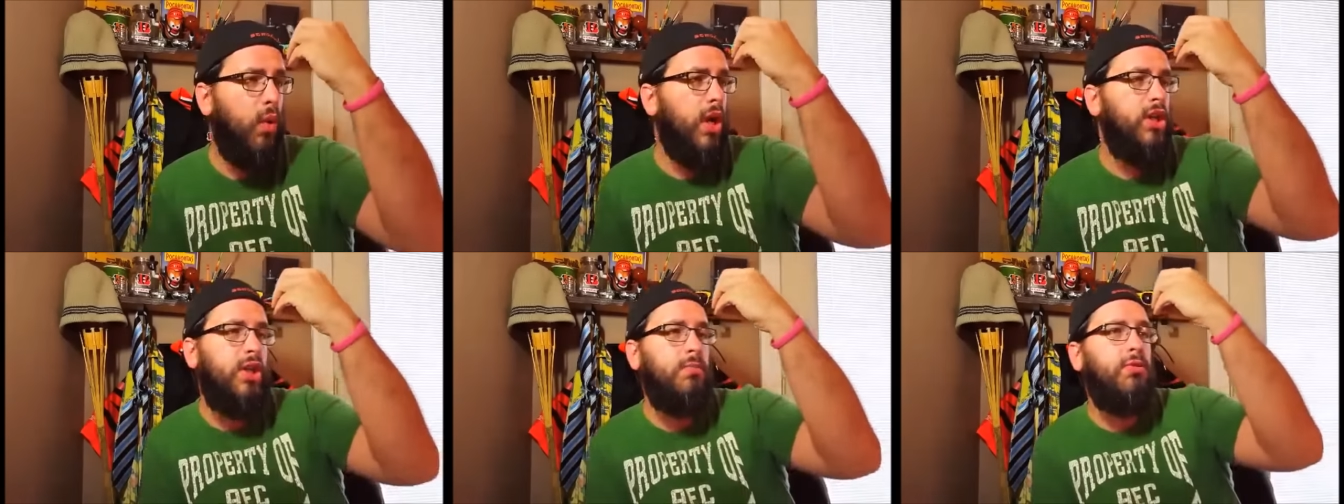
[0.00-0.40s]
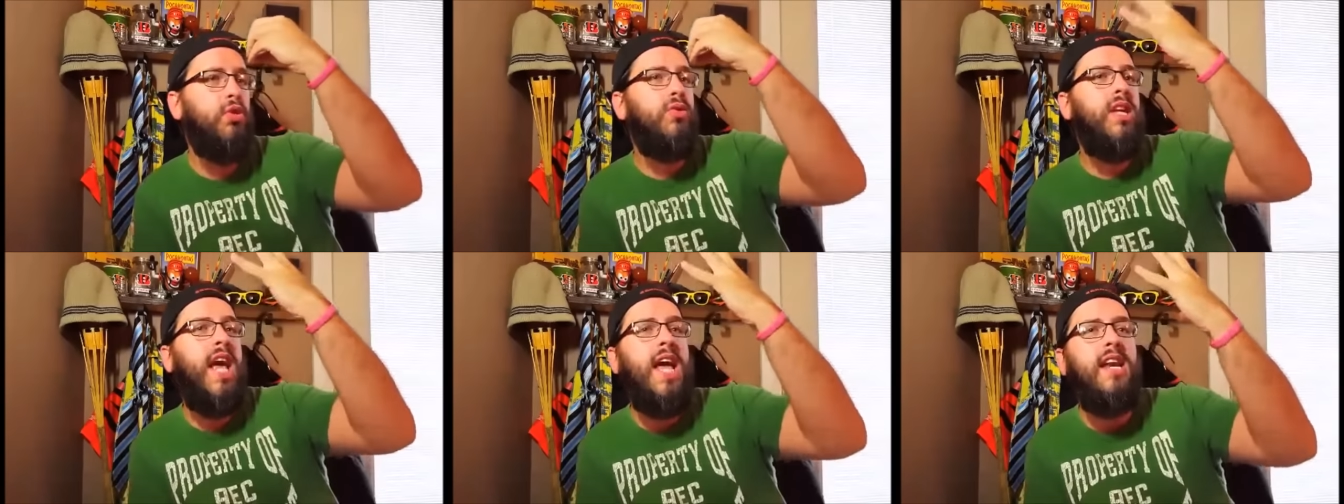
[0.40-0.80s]
watch some
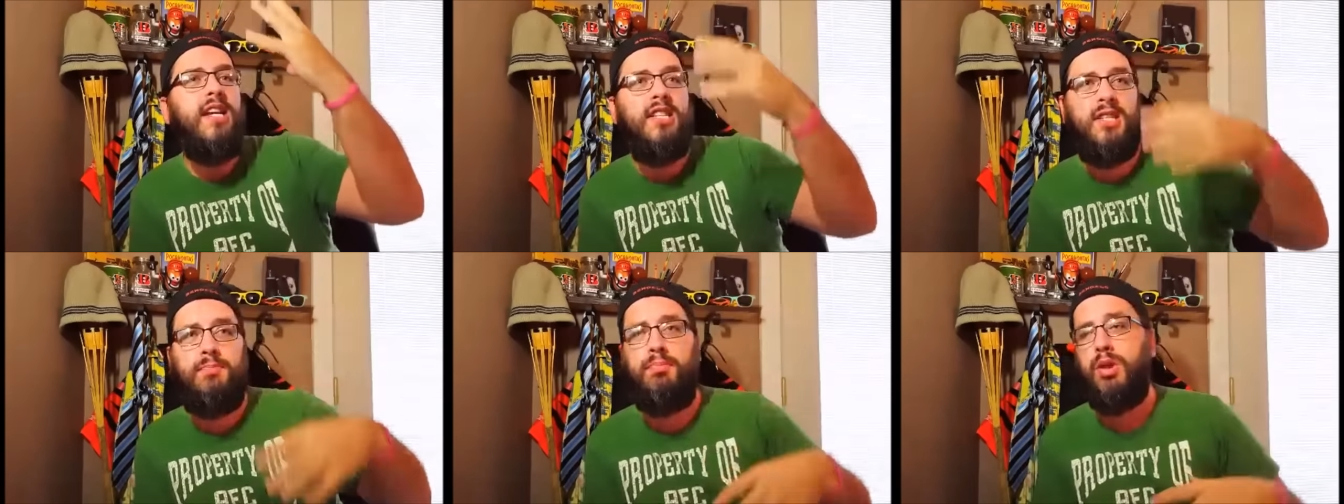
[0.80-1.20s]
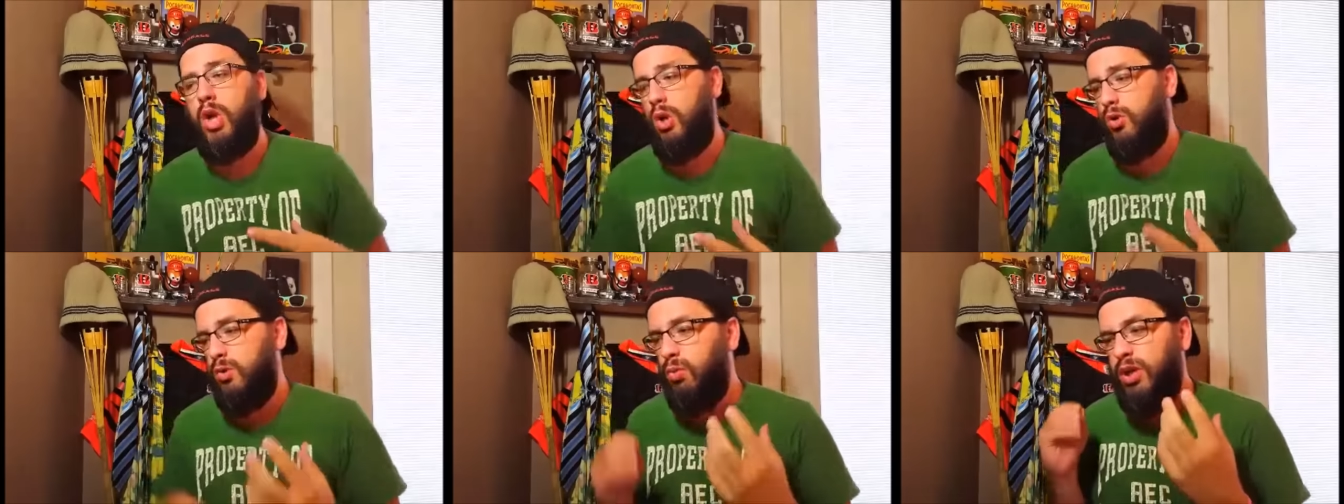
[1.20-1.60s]
dude's head
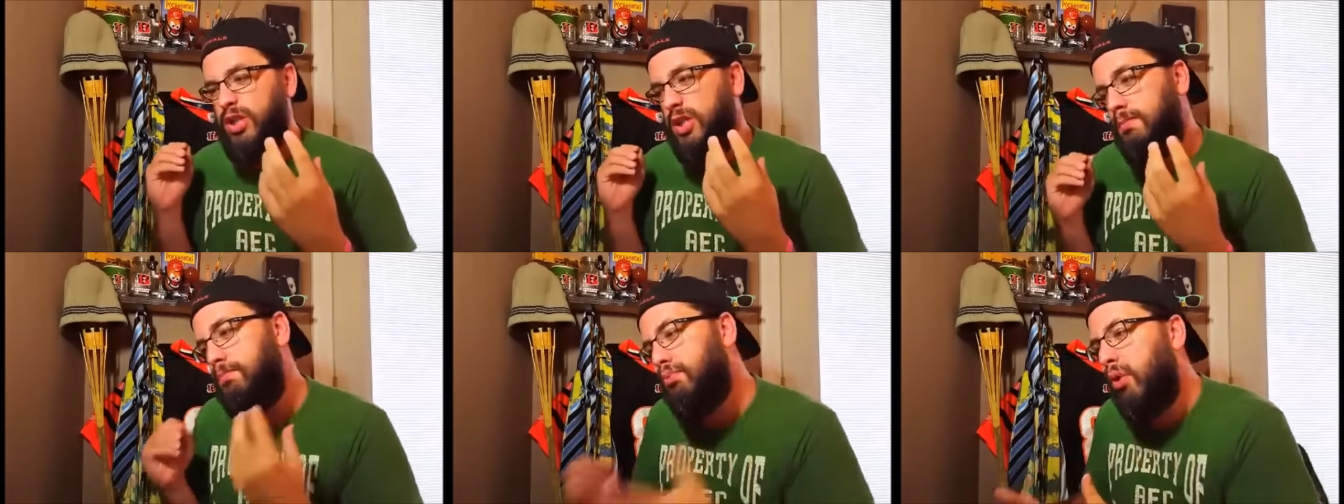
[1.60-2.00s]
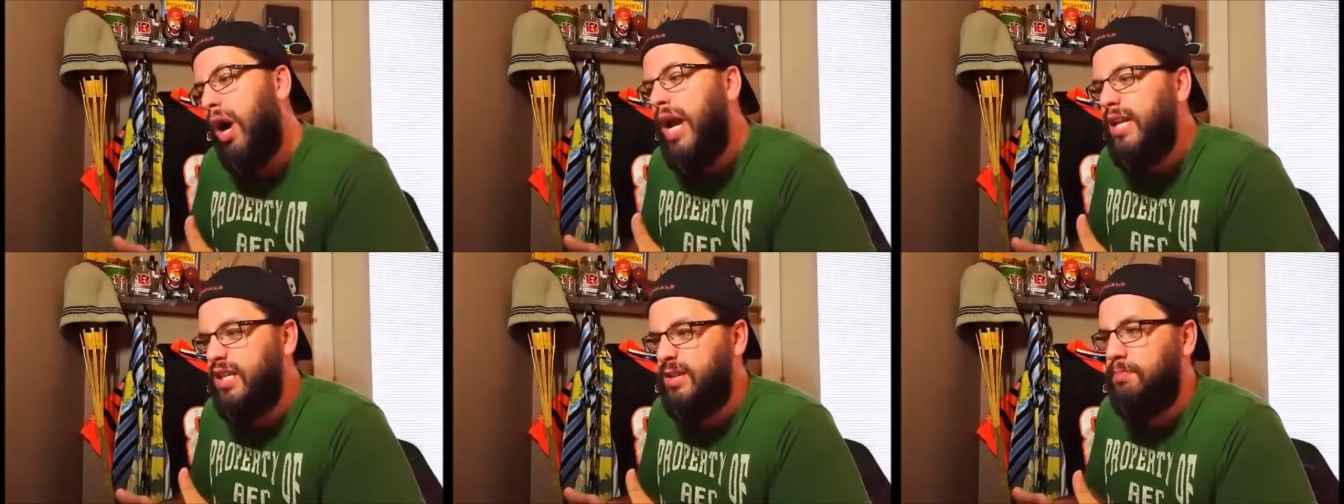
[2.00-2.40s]
explode and watch his
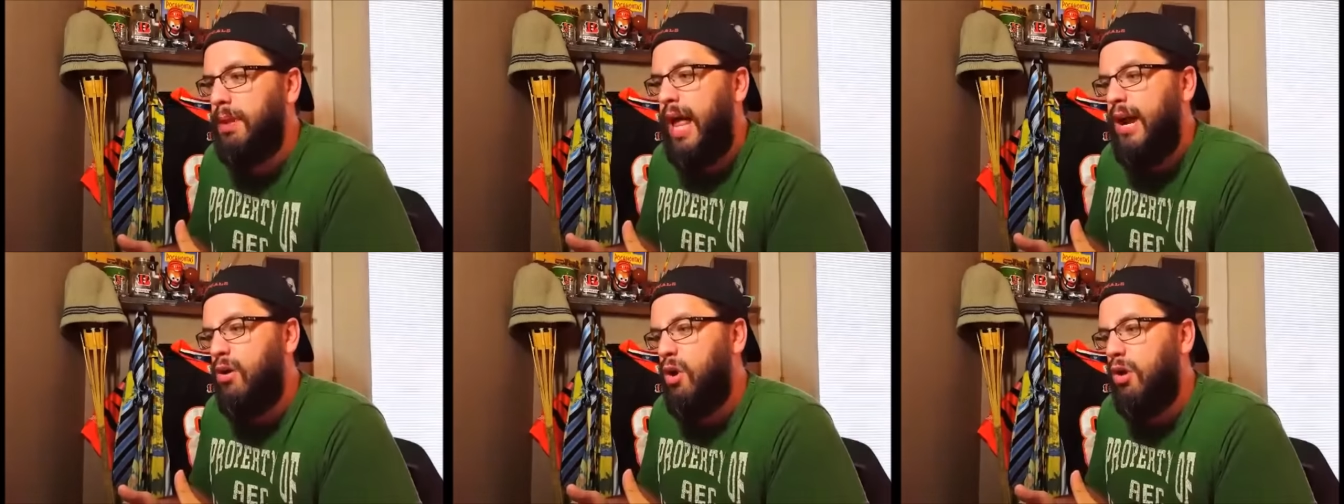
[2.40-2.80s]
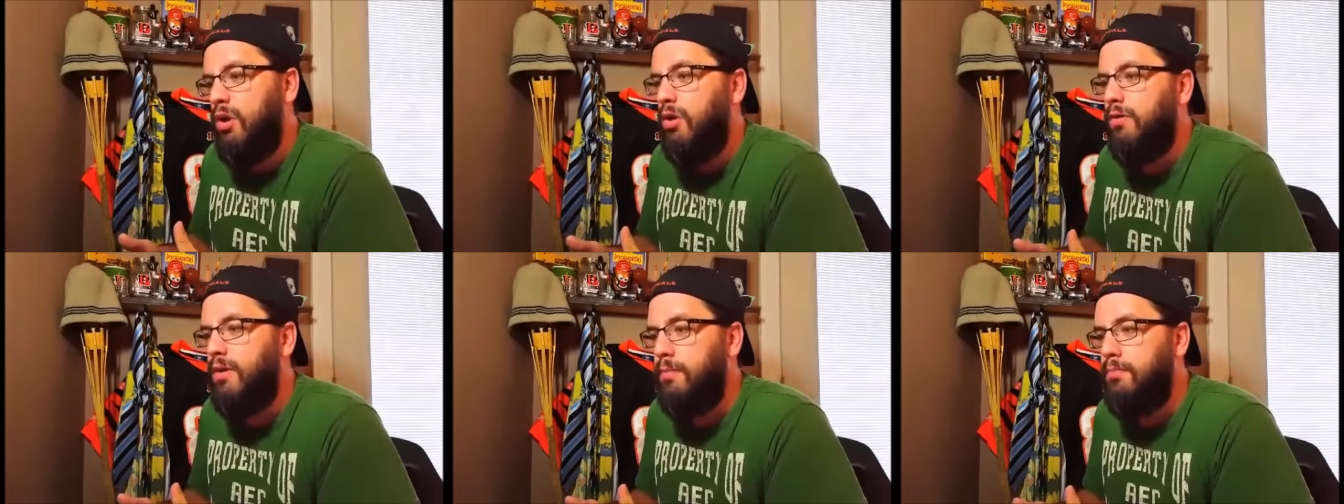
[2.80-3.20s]
brain splatter all
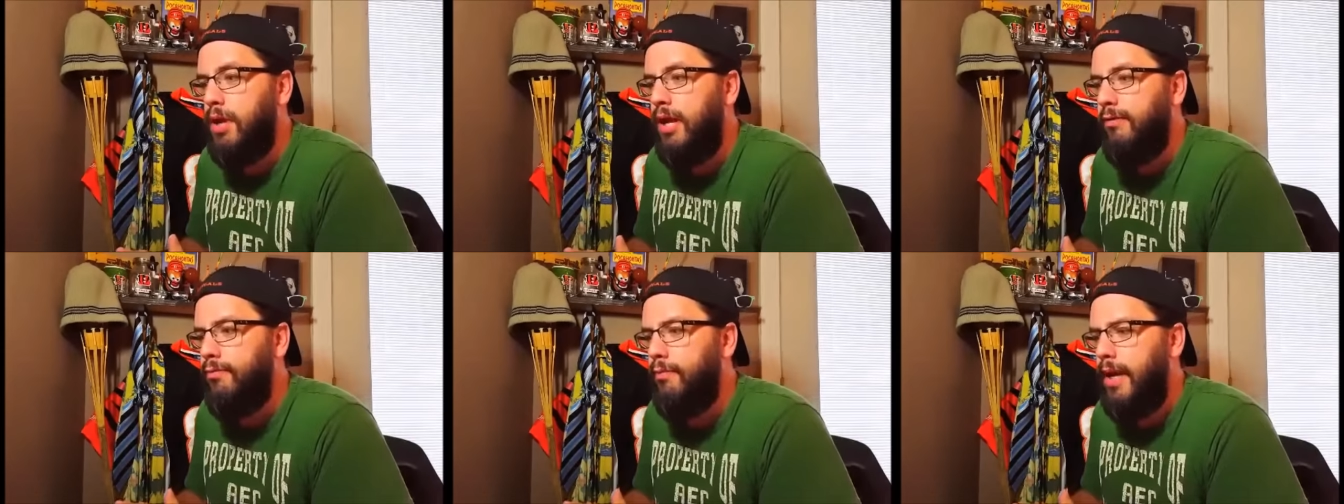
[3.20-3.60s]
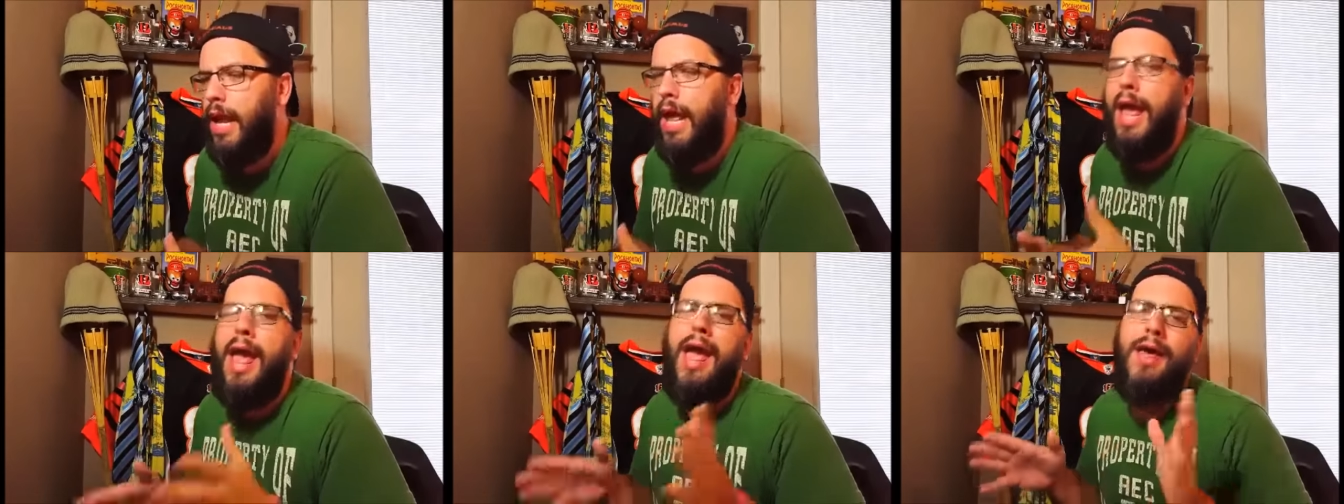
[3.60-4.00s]
over the
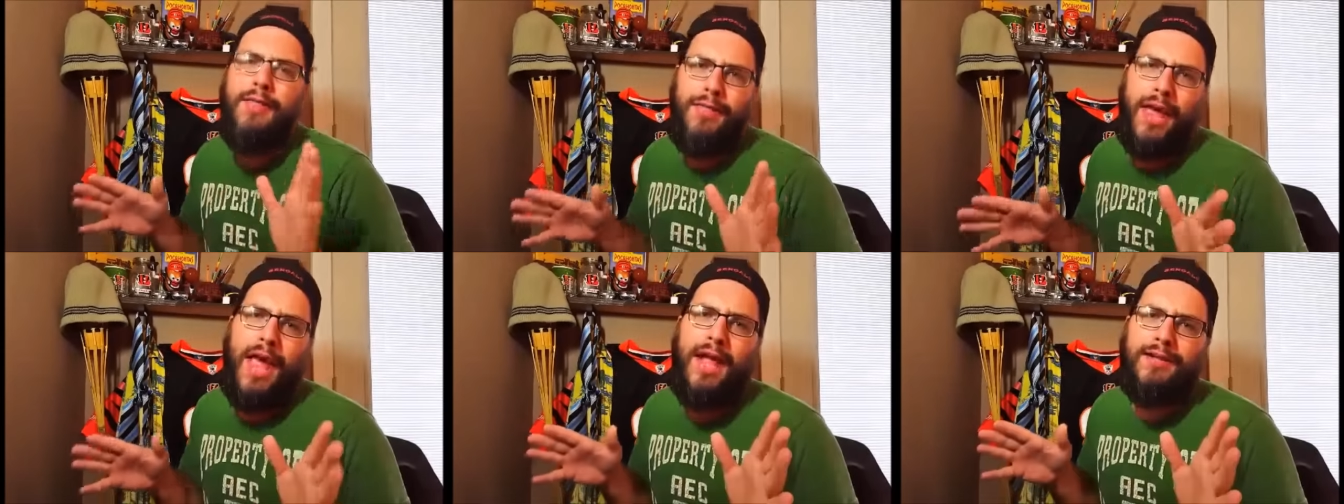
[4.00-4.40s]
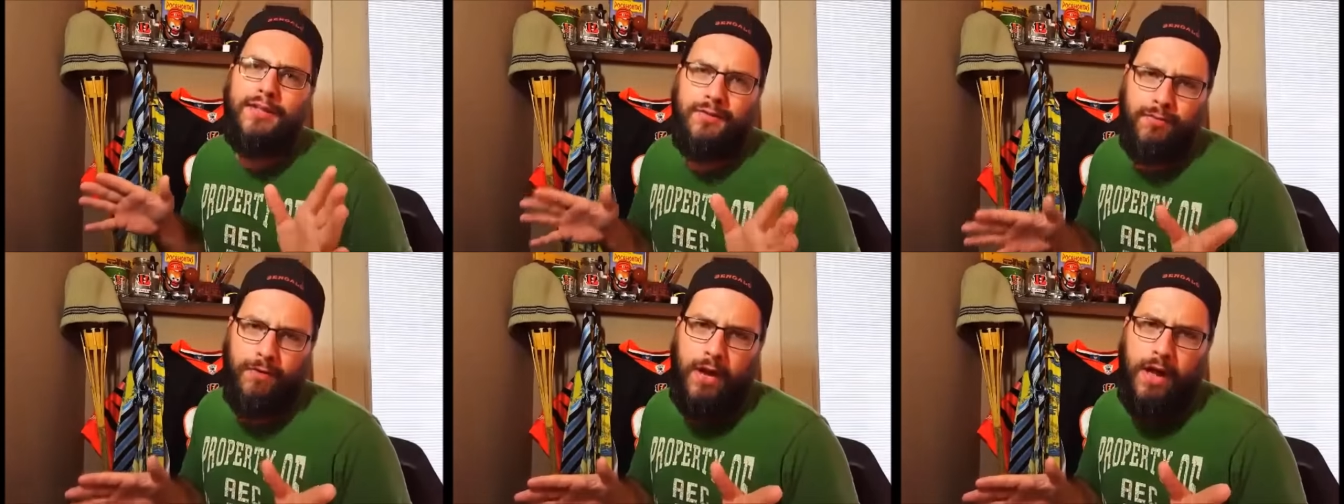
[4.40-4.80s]
pavement,
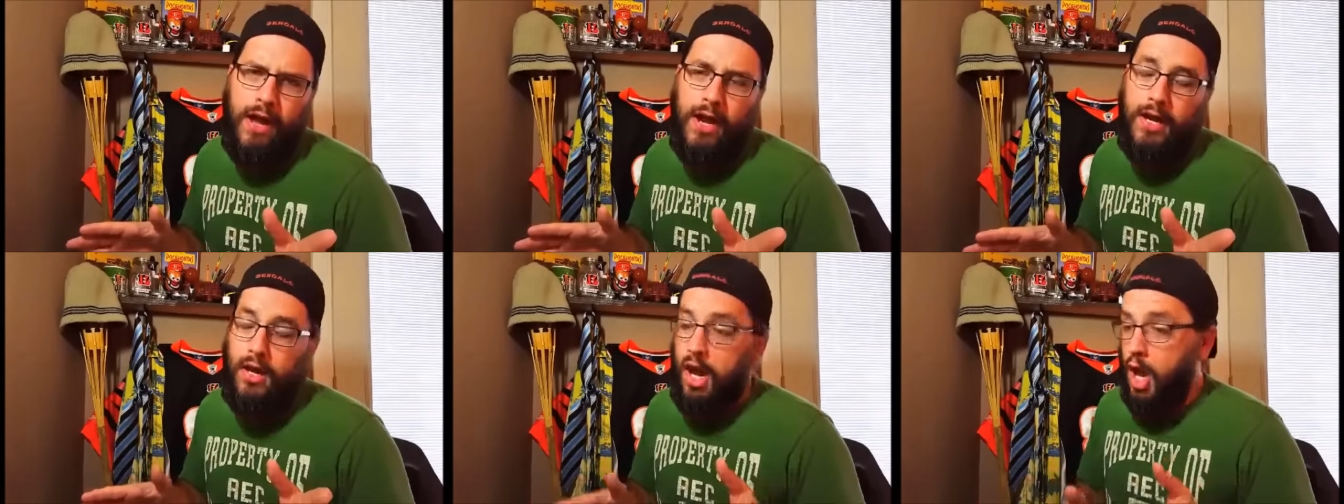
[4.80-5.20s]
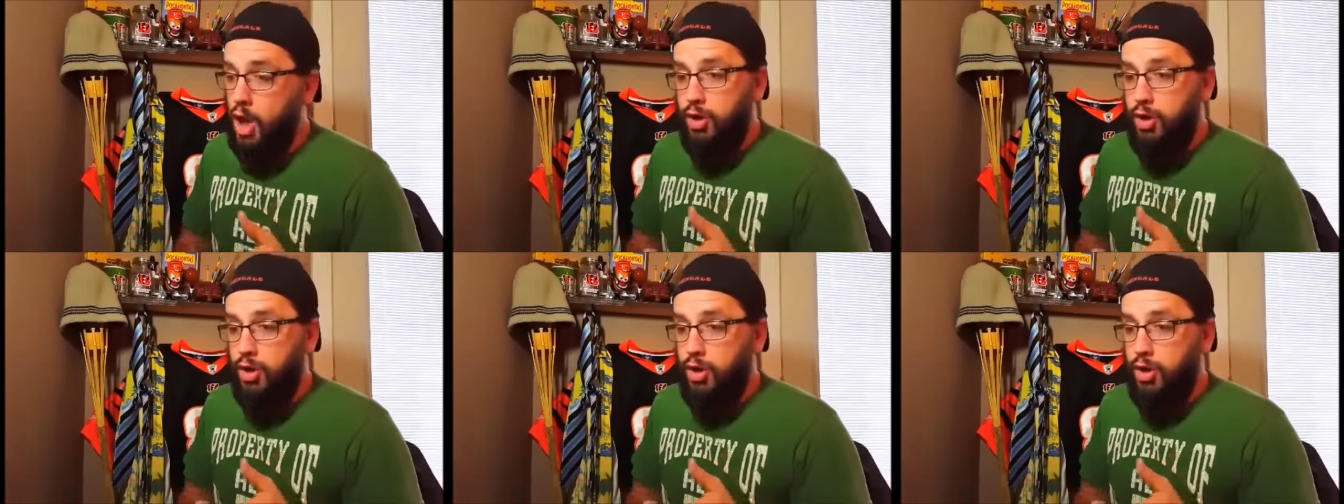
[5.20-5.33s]
that's fine.